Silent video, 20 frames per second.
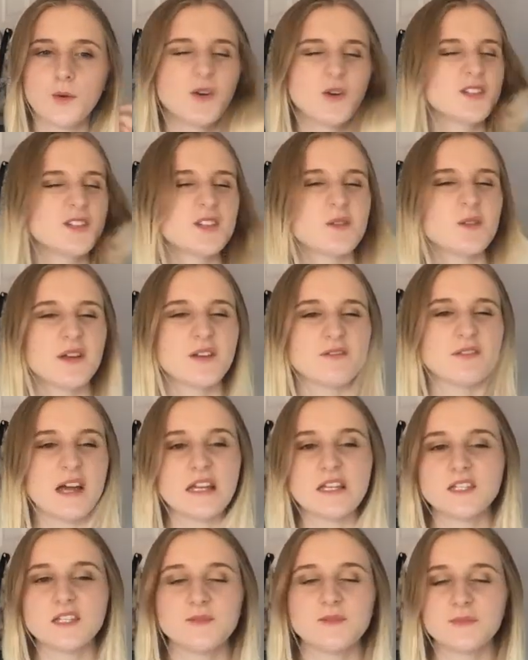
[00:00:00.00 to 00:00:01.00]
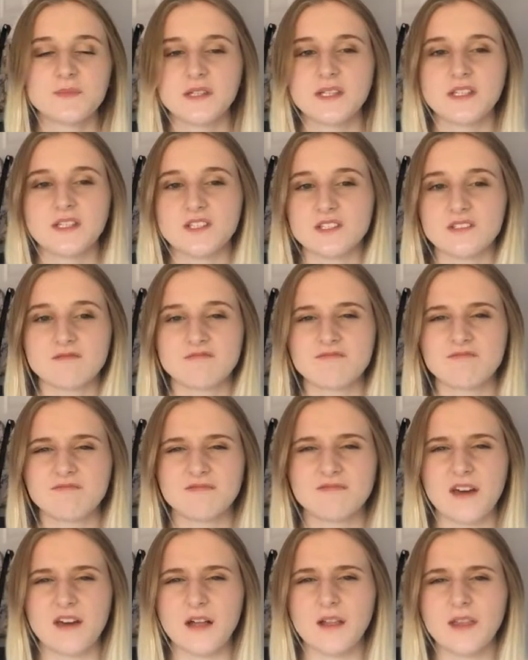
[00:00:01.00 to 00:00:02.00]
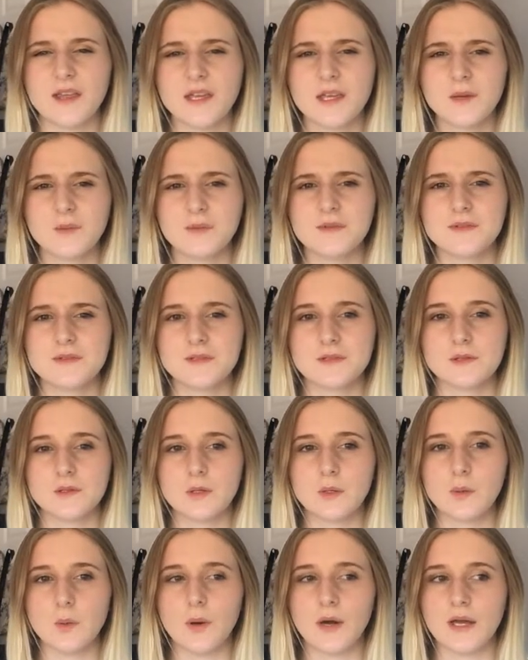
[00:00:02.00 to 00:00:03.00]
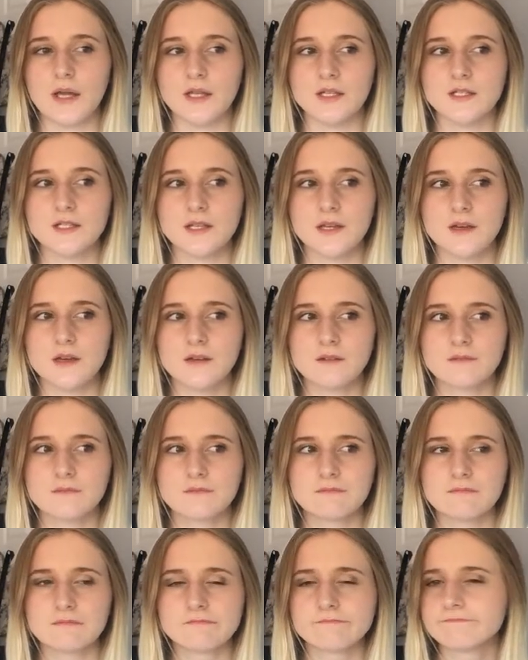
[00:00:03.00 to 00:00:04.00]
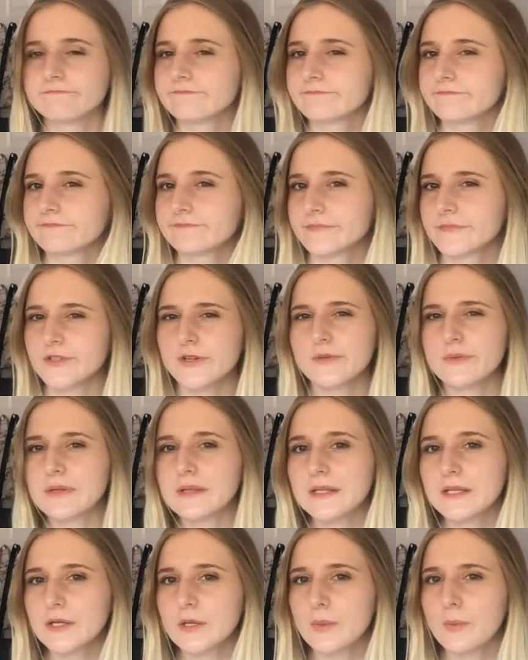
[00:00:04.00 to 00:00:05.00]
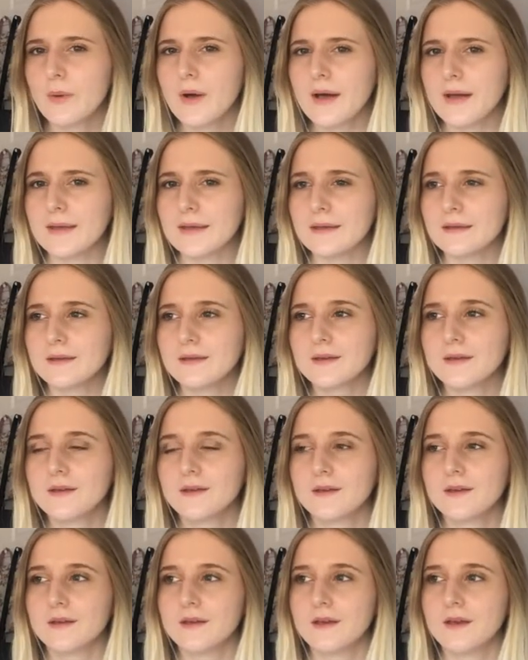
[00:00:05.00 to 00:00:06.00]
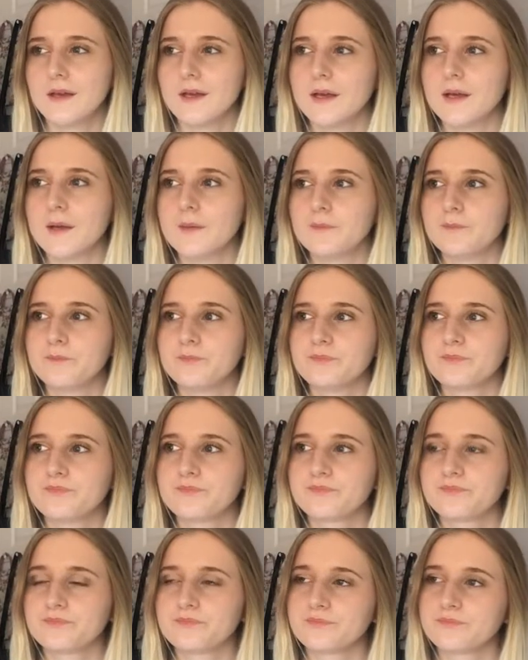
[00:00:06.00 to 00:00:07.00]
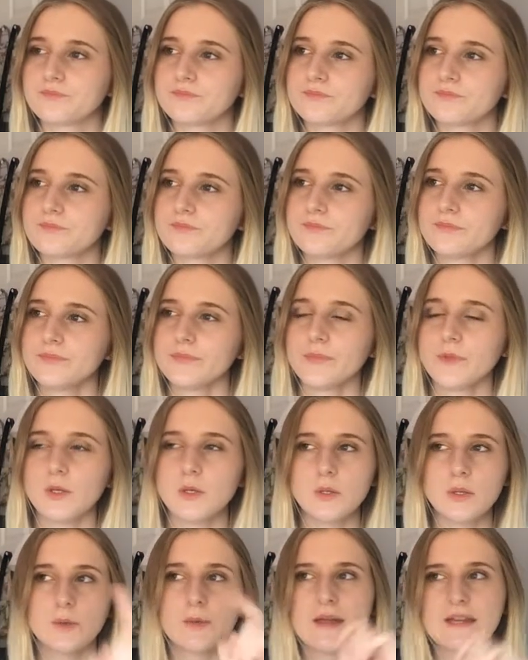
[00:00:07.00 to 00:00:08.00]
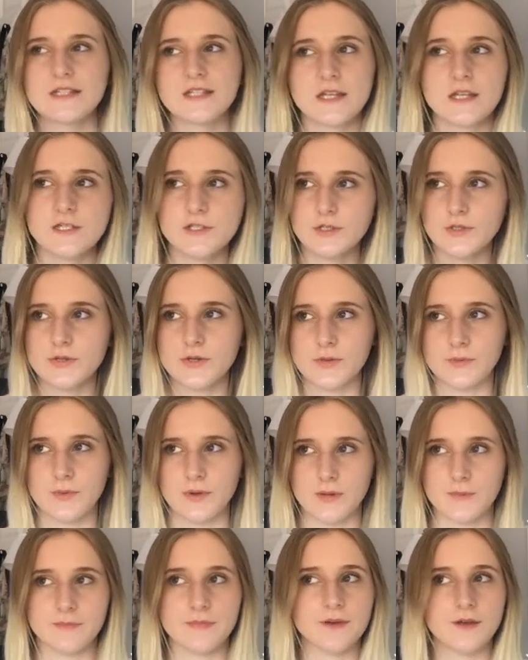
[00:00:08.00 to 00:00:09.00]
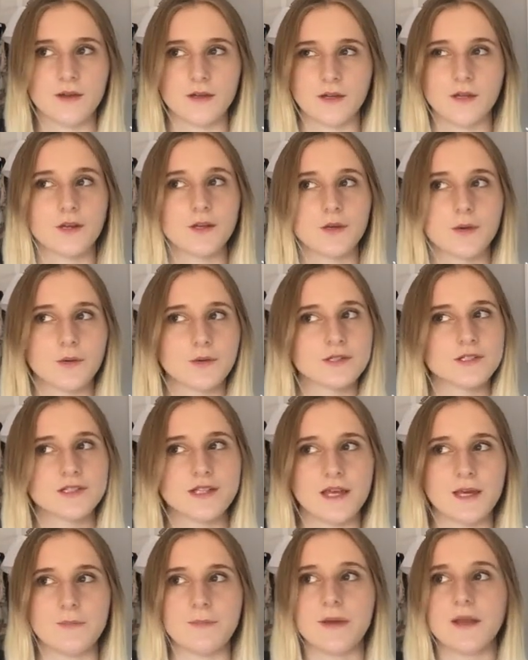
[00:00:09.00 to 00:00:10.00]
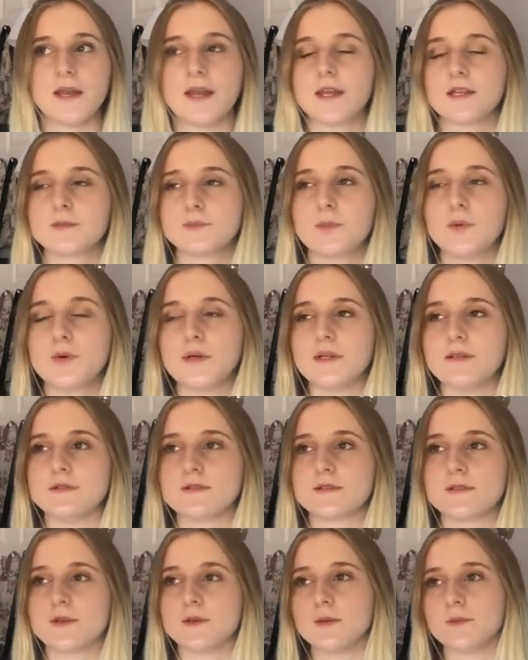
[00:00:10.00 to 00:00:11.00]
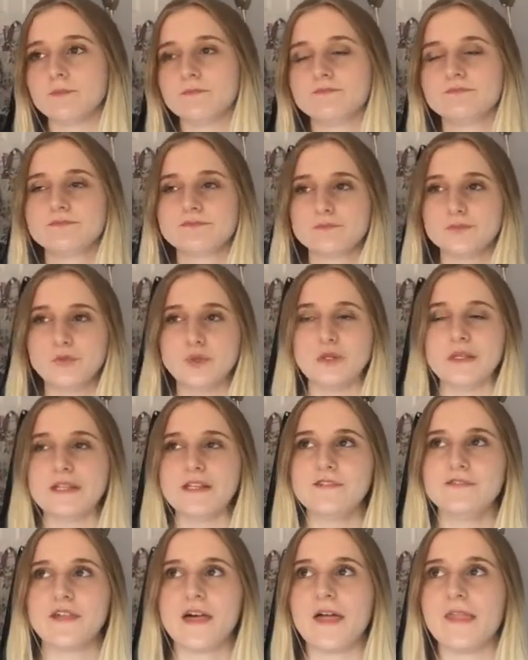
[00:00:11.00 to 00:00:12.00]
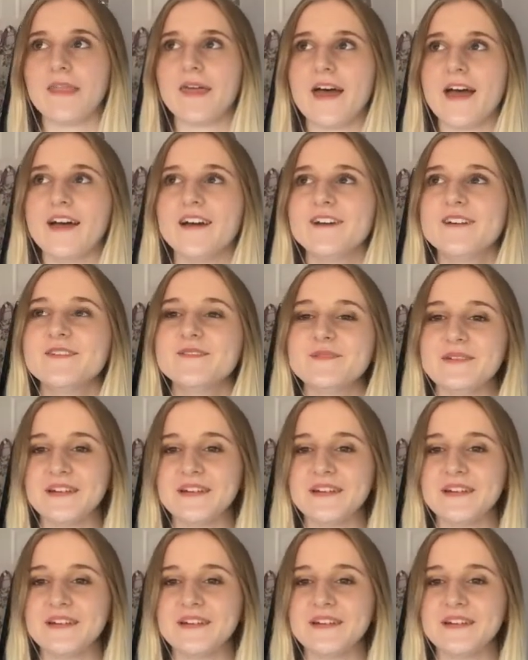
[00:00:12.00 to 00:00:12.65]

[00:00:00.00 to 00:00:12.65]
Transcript: Also I randomly just felt like it was quieter don't really know why. Um, although actually I do know why, but I'm going to go on to that in my next point, so we'll leave that there.